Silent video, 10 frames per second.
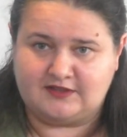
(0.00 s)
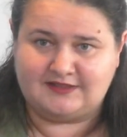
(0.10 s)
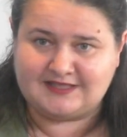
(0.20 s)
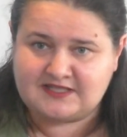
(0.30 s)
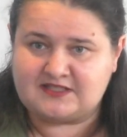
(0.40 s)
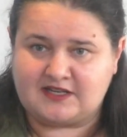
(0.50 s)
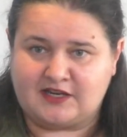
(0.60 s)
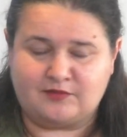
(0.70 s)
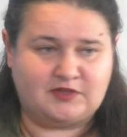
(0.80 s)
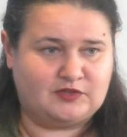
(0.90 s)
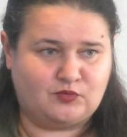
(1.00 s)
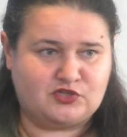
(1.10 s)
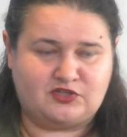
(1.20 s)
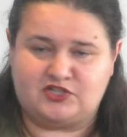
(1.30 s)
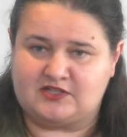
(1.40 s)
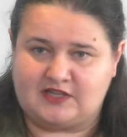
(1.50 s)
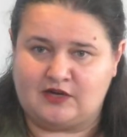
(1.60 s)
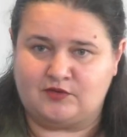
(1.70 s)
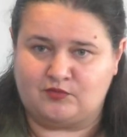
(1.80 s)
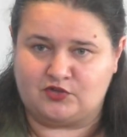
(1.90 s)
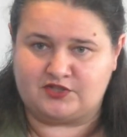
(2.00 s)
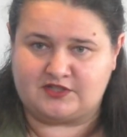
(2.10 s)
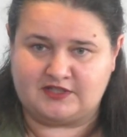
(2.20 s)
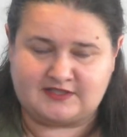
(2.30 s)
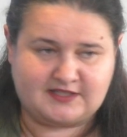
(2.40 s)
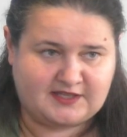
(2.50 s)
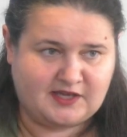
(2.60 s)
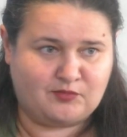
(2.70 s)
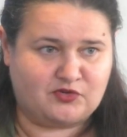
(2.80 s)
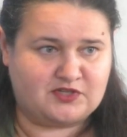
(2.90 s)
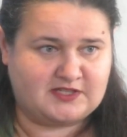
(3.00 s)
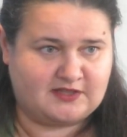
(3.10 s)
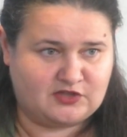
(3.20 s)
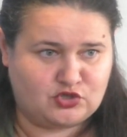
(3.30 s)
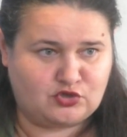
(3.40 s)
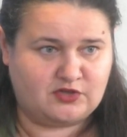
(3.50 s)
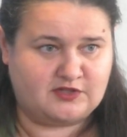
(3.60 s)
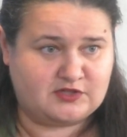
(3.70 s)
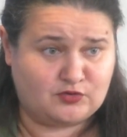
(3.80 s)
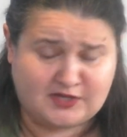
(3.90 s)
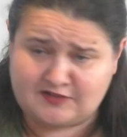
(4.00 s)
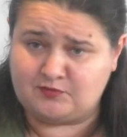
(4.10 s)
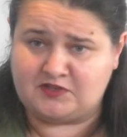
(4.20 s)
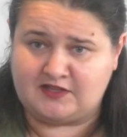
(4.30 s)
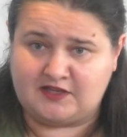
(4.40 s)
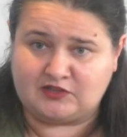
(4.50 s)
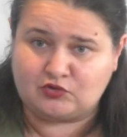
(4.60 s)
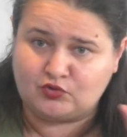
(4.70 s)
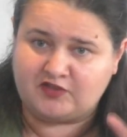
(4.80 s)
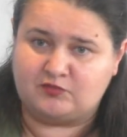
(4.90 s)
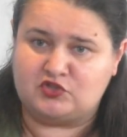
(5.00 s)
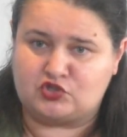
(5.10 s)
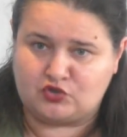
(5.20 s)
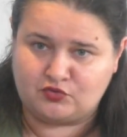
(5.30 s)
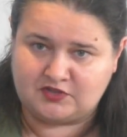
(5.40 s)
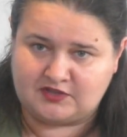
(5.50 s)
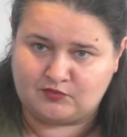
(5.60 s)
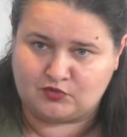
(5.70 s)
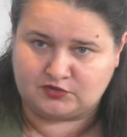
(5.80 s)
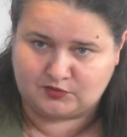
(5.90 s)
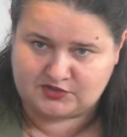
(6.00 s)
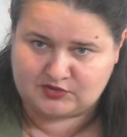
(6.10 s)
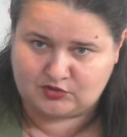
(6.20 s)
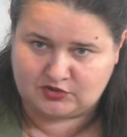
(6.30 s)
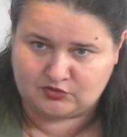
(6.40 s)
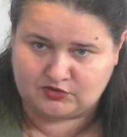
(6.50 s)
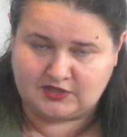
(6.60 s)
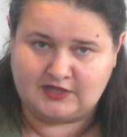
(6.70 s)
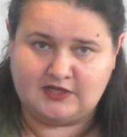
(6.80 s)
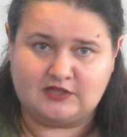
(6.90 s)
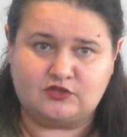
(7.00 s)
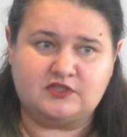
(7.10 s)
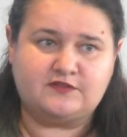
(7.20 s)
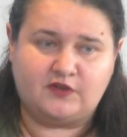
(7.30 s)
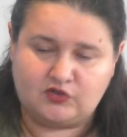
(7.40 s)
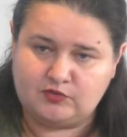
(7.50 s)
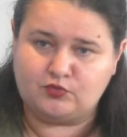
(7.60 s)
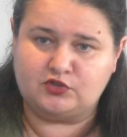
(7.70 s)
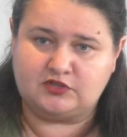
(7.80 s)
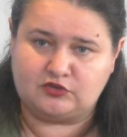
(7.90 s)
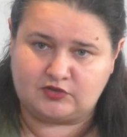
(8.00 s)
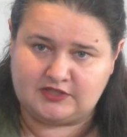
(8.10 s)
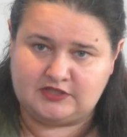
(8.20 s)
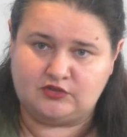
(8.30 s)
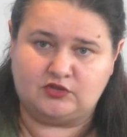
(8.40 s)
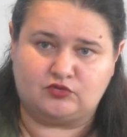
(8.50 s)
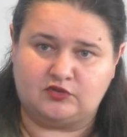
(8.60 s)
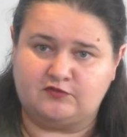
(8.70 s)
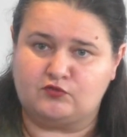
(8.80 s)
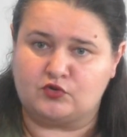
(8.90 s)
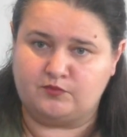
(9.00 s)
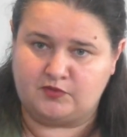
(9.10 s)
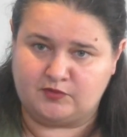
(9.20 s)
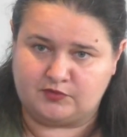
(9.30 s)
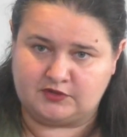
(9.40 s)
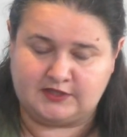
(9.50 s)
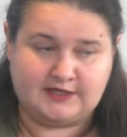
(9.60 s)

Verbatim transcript: This time, it wasn't just our voice. It's the cameras and the journalists who have been there and who have been showing the world what's going on. So it's very important to continue to inform people.